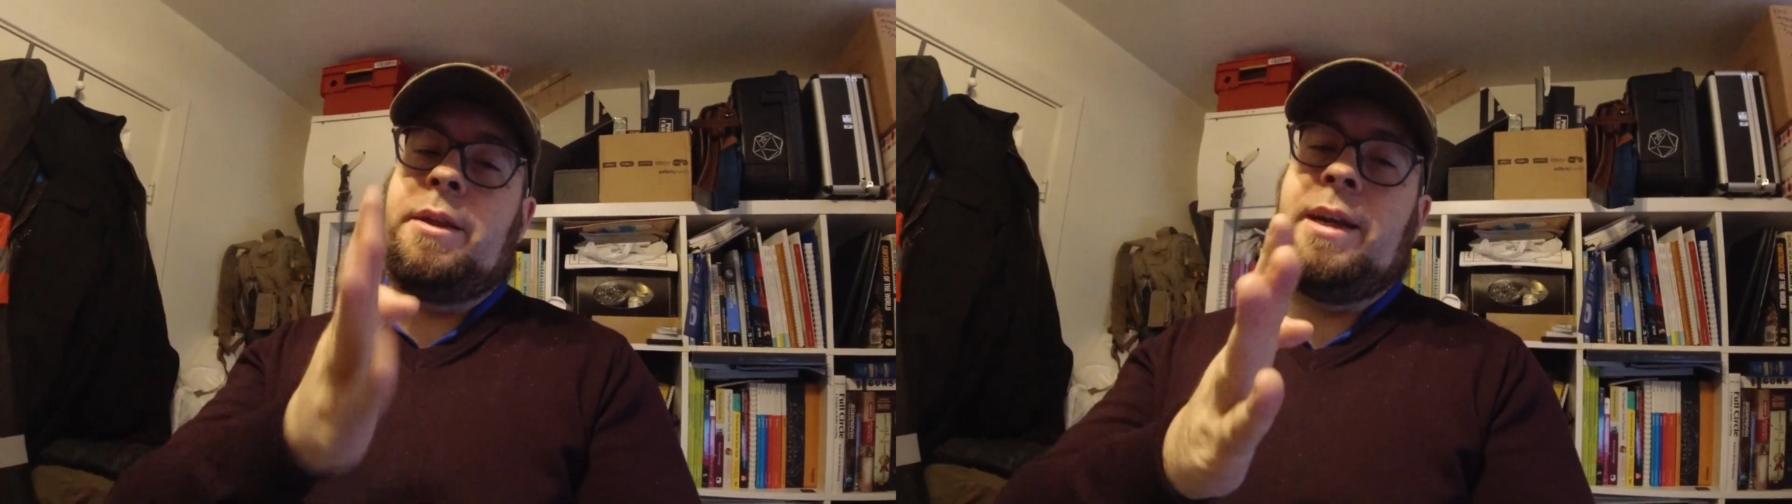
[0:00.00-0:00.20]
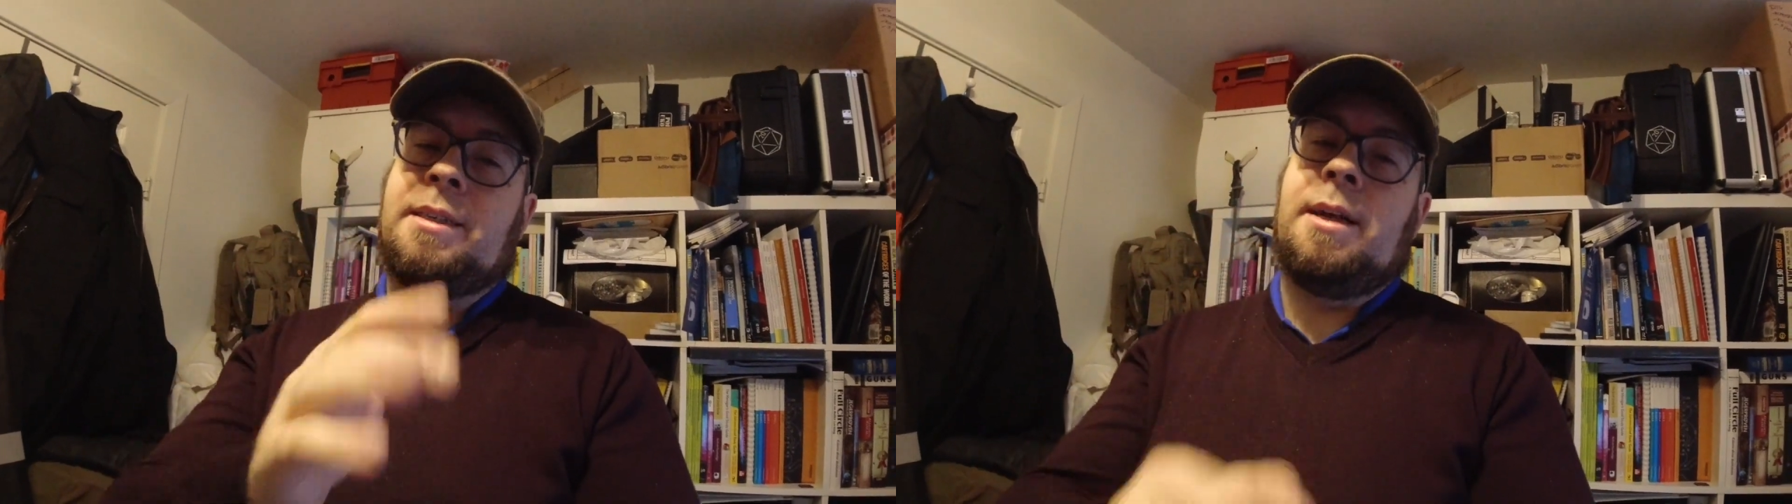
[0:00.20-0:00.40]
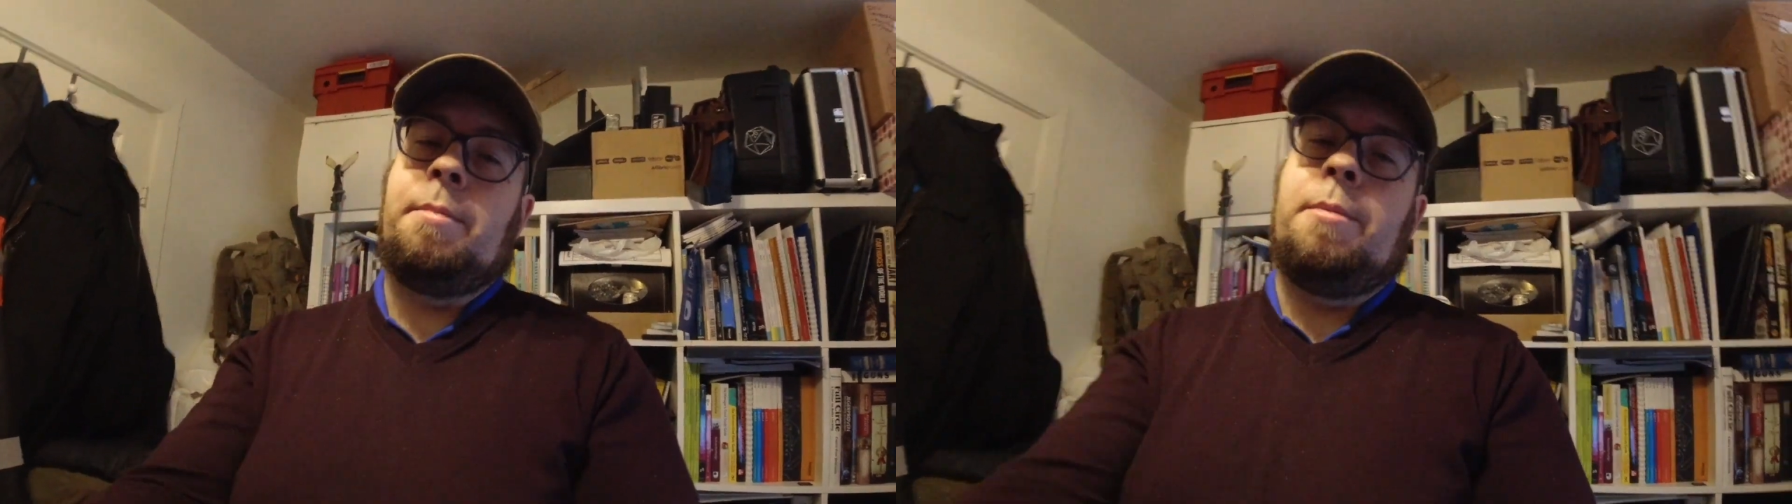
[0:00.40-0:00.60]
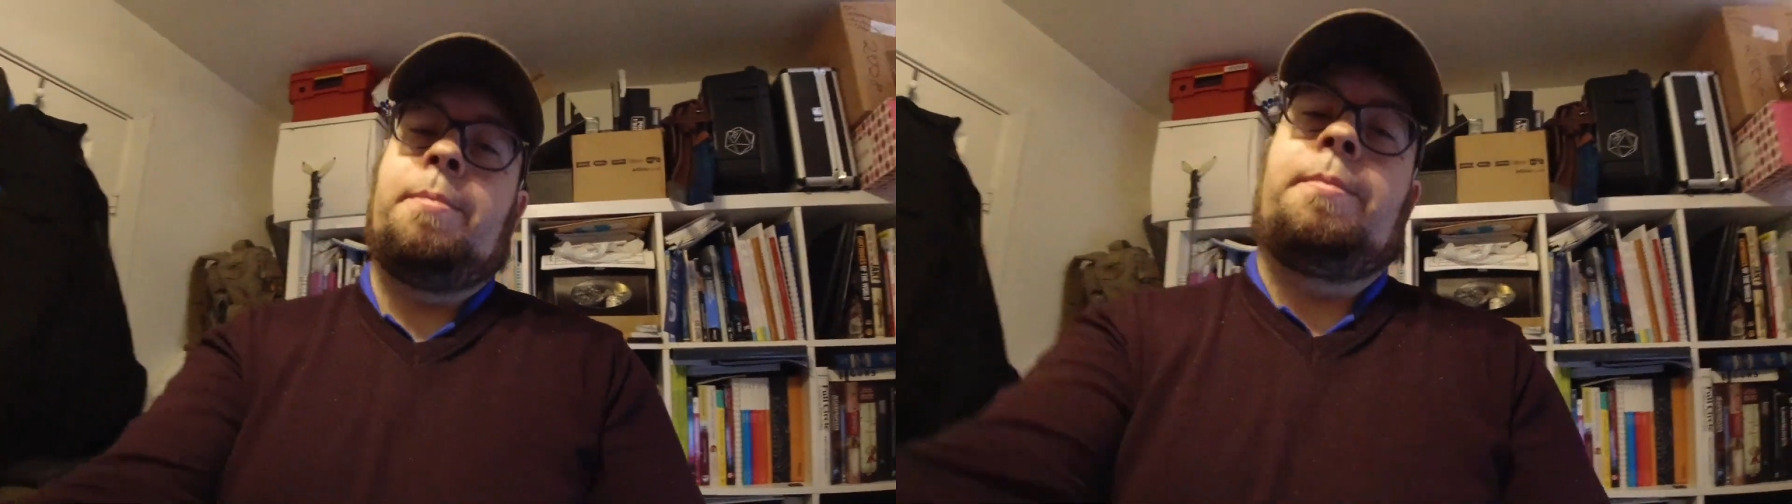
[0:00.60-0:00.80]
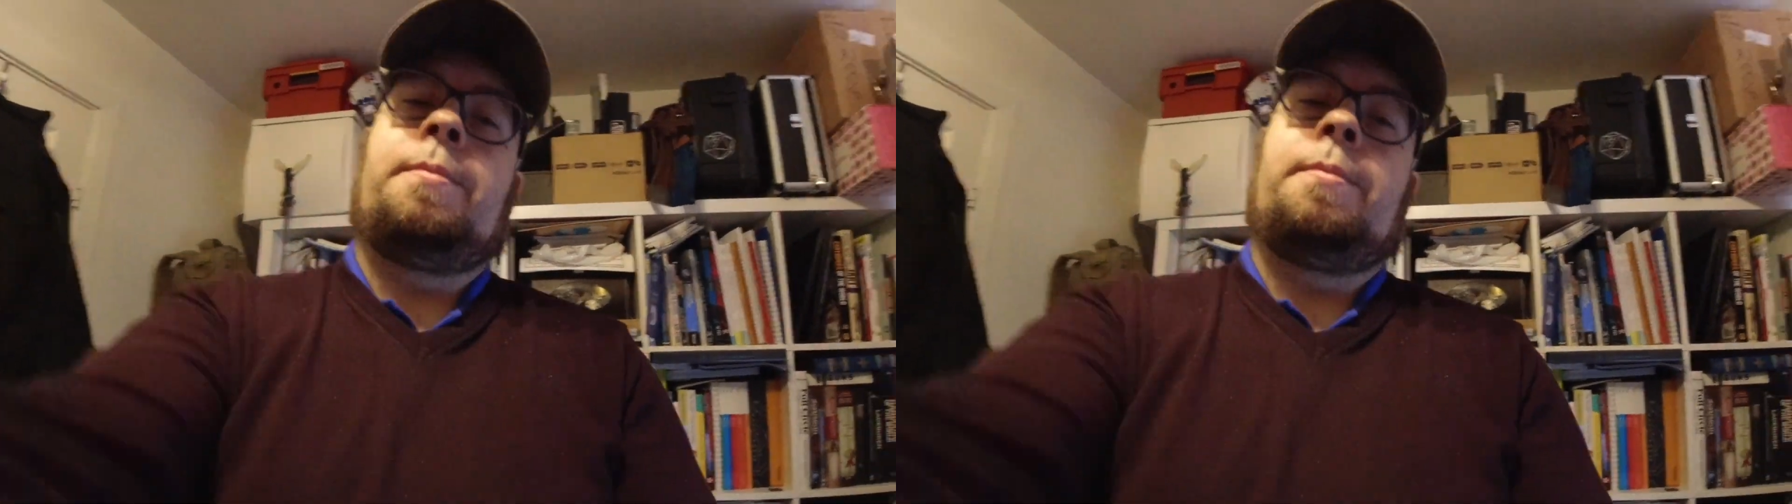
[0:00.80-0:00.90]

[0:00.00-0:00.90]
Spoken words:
the next time.